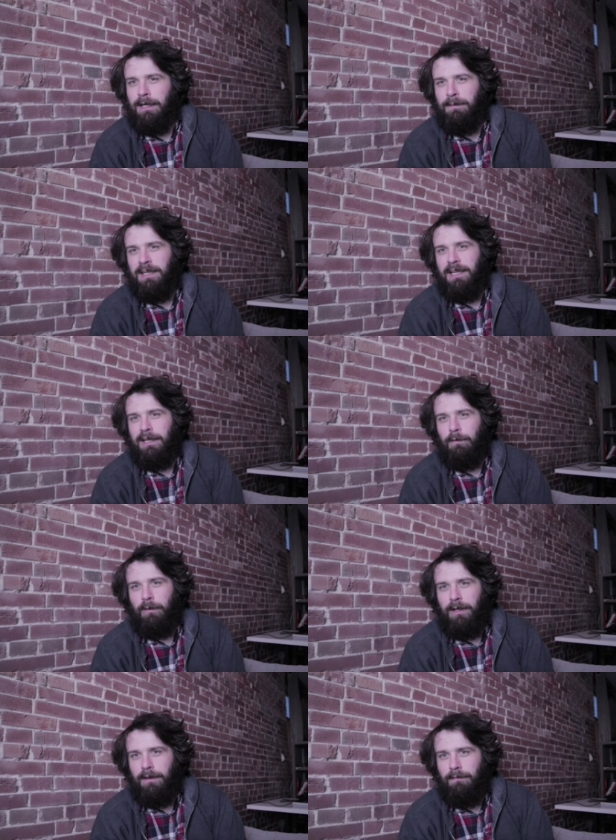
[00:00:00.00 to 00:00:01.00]
coming in
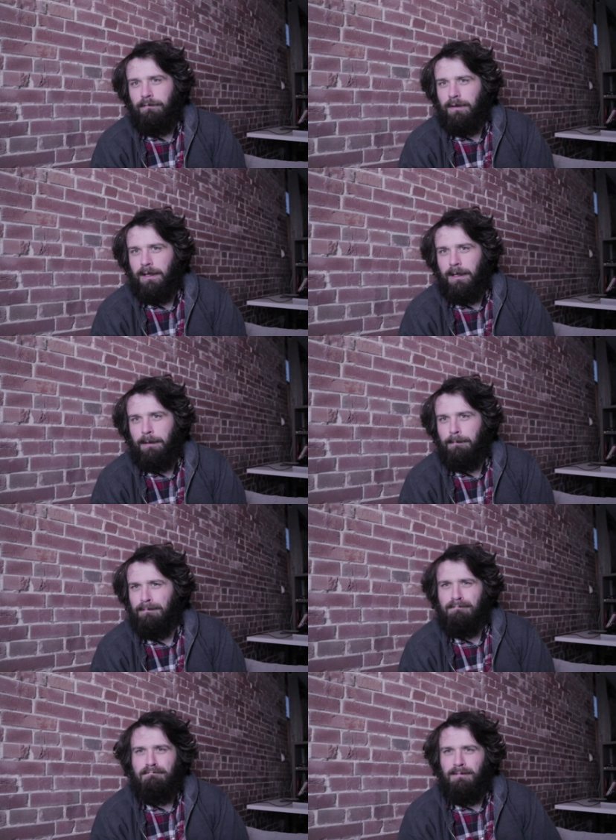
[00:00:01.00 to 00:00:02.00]
with
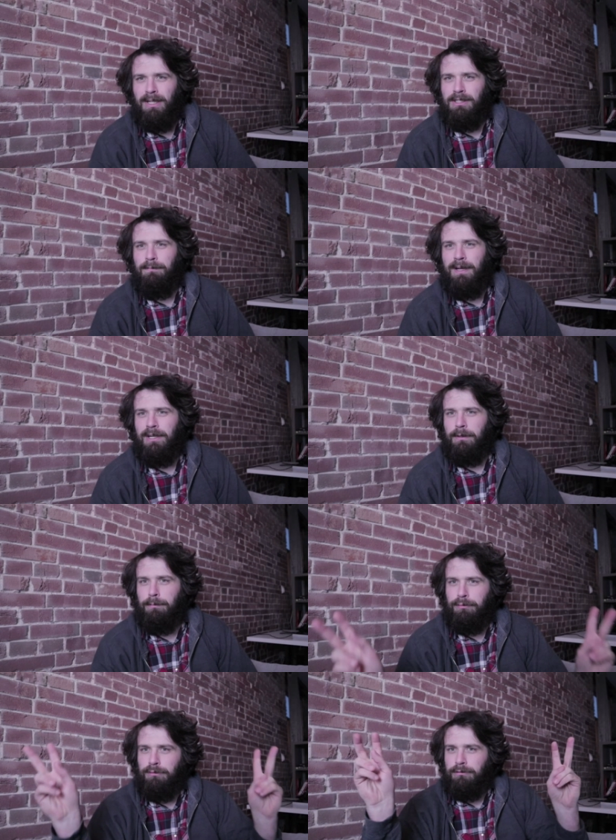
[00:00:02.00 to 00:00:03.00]
a much better
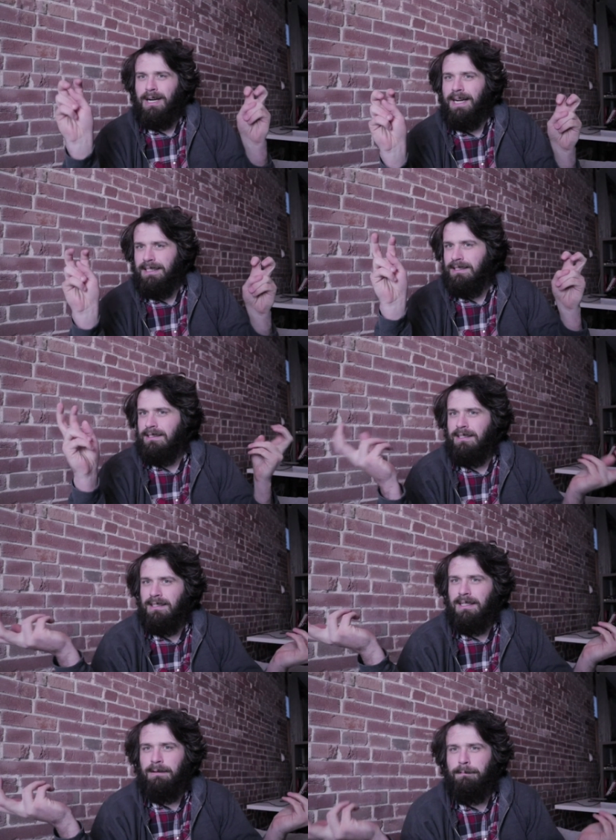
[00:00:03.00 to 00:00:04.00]
priced
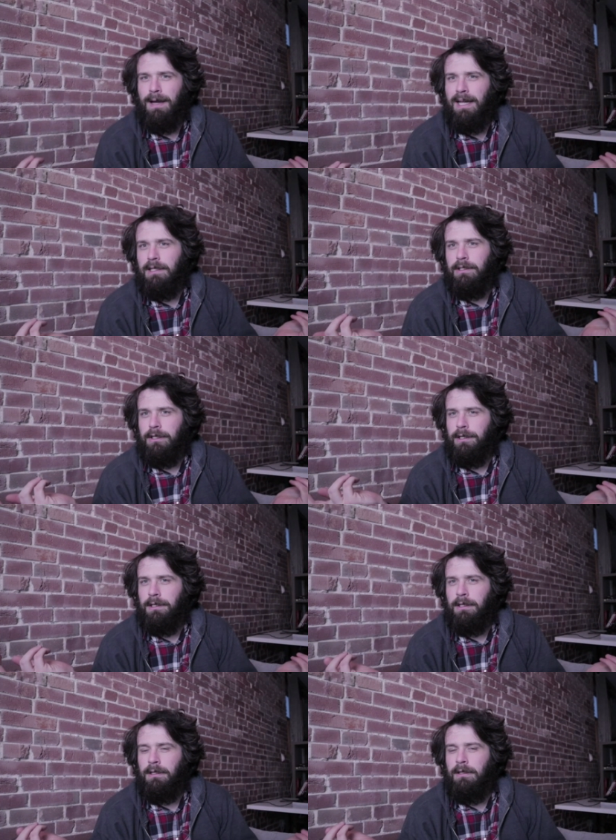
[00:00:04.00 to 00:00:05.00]

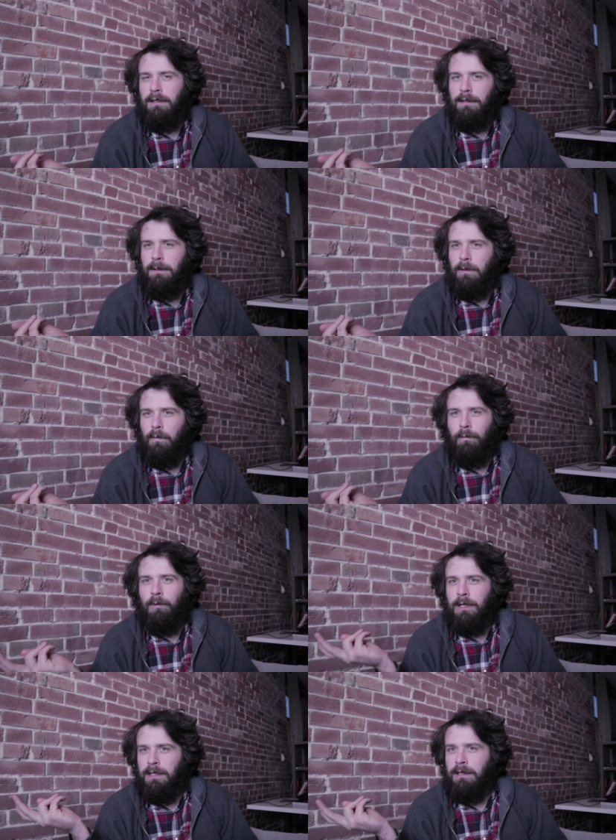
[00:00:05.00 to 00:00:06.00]
competitor
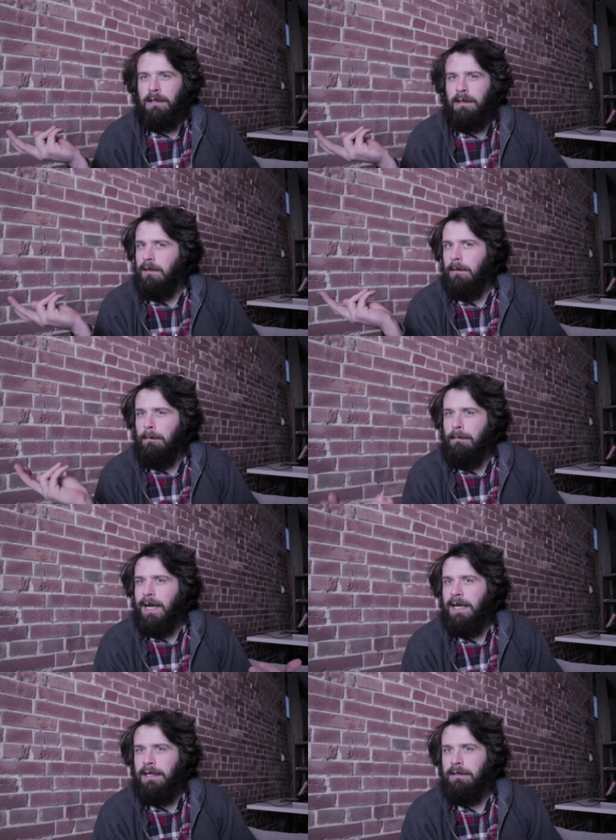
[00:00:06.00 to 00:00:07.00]
when the
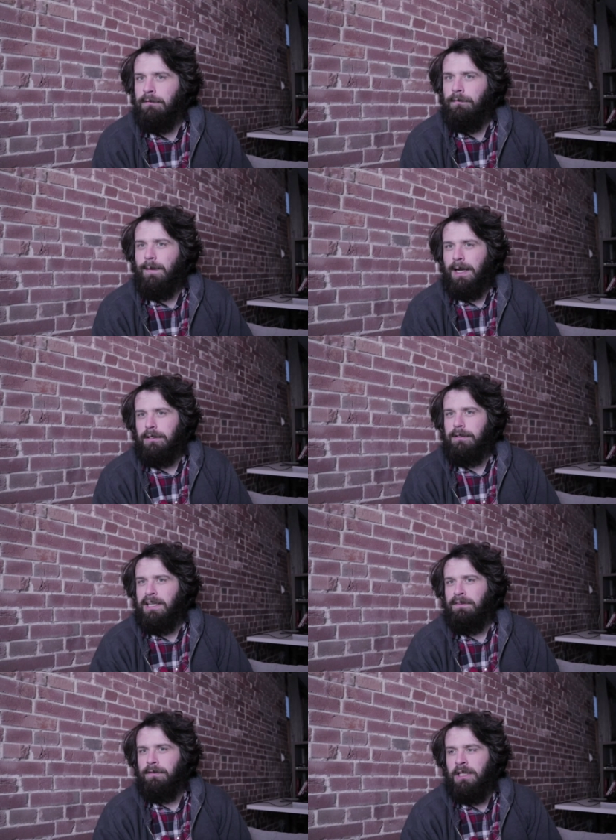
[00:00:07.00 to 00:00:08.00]
main factor
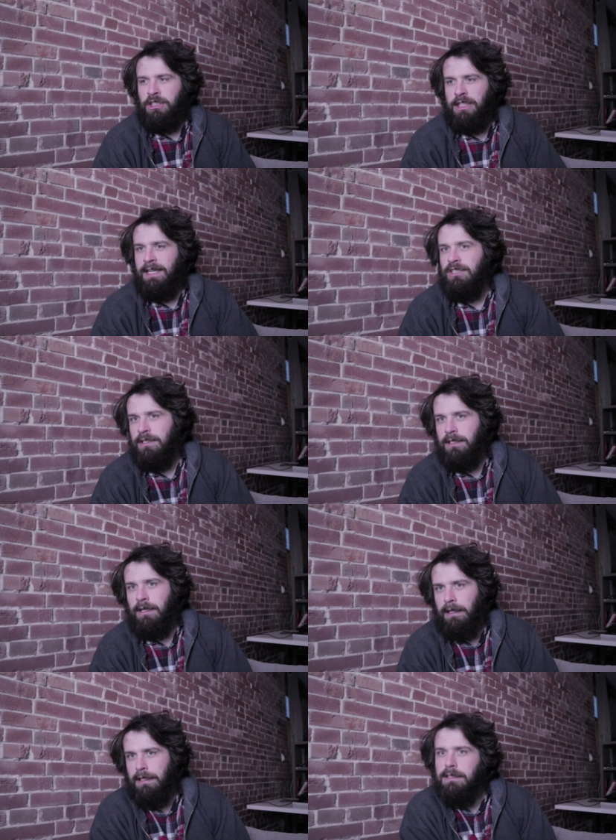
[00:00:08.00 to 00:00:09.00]
differentiation
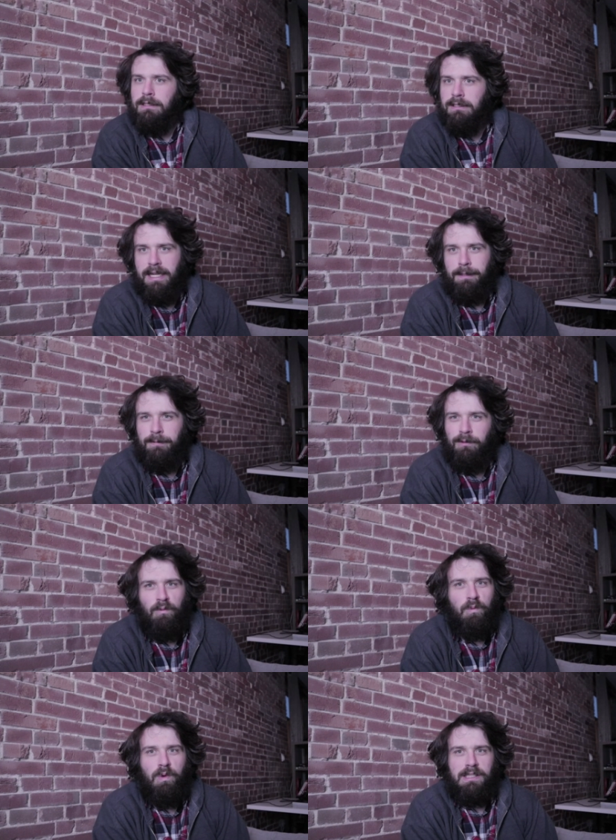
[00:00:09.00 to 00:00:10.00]
in this segment
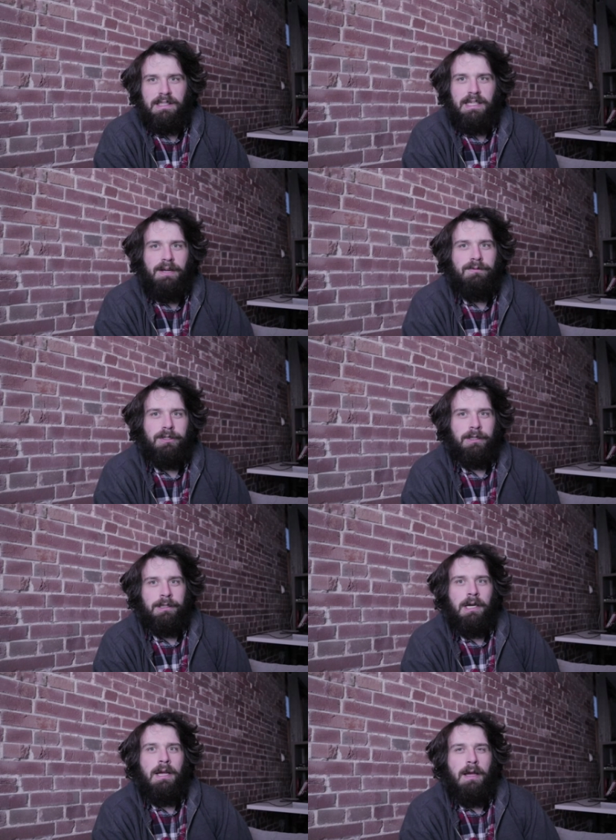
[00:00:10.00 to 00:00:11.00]
wasn't
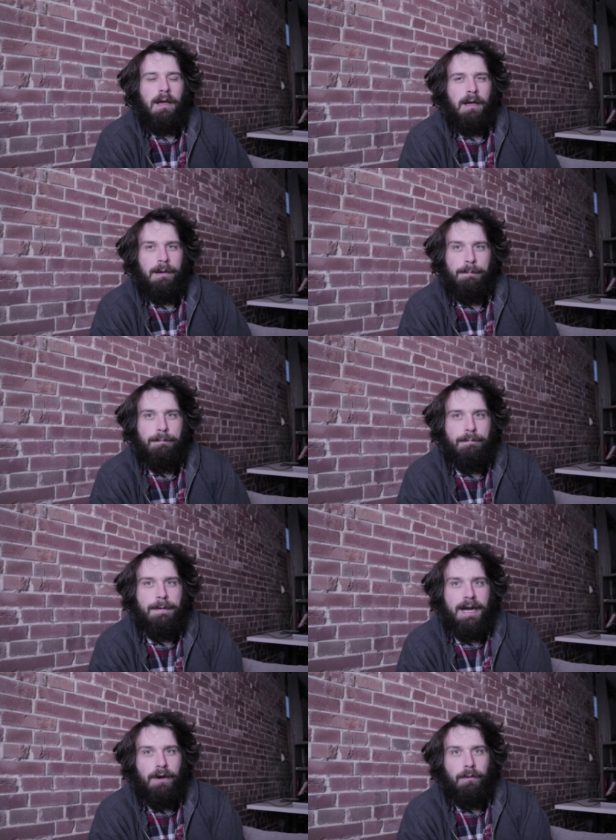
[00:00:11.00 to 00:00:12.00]
ever
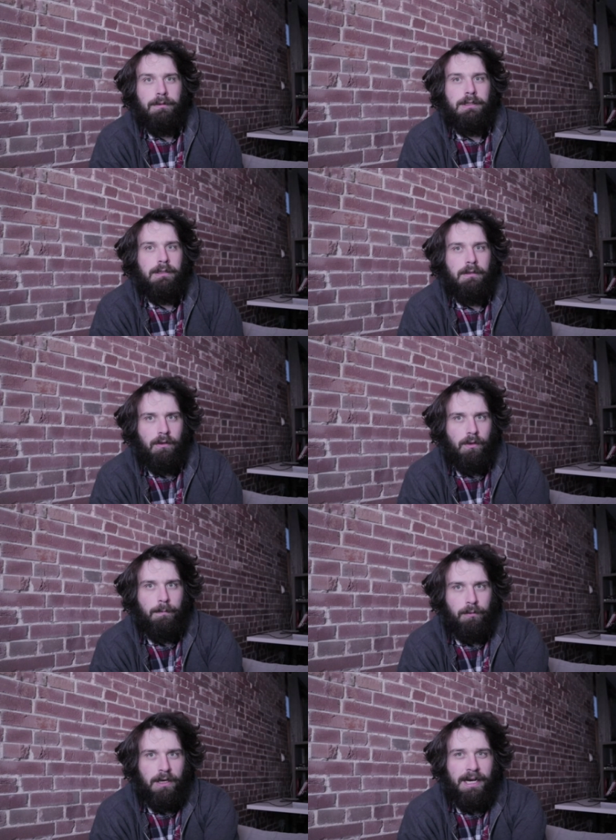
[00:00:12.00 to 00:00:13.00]
about the
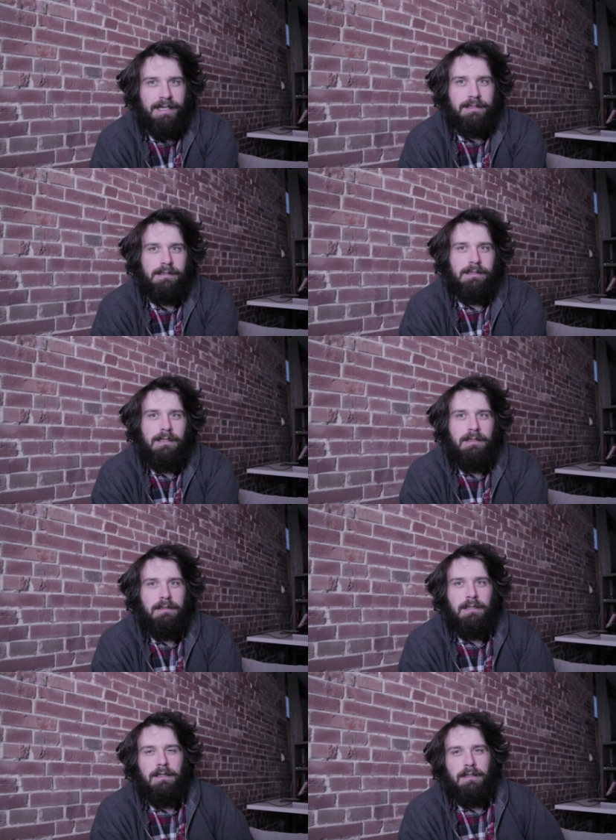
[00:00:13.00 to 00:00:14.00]
price.
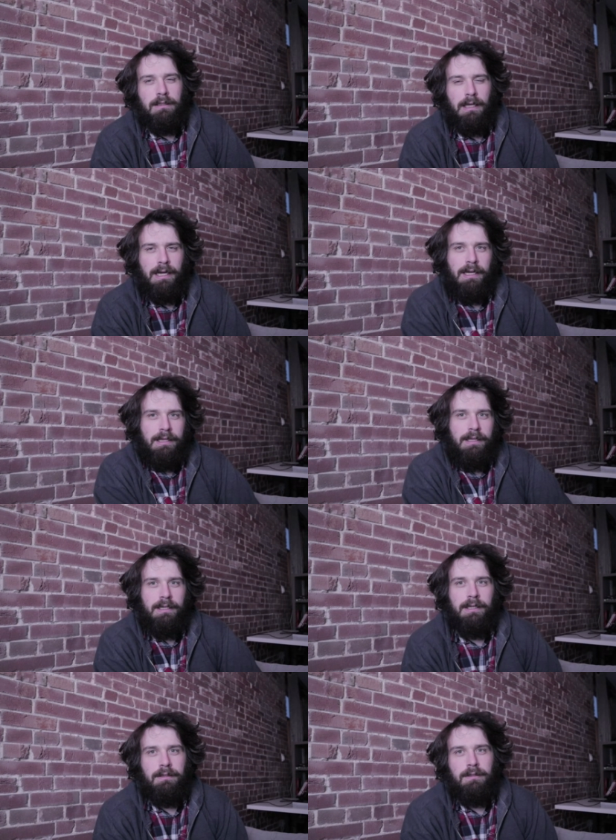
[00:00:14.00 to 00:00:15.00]
Like, I
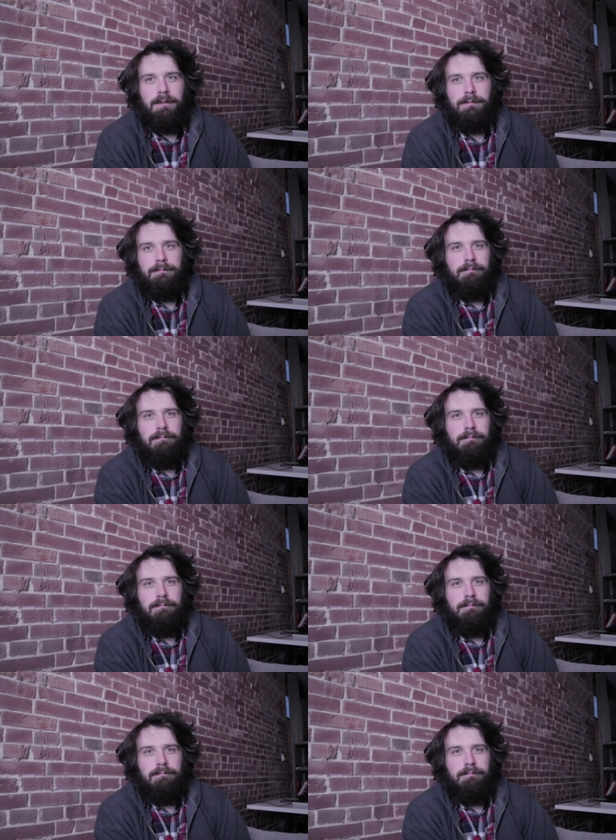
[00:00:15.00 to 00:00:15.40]
think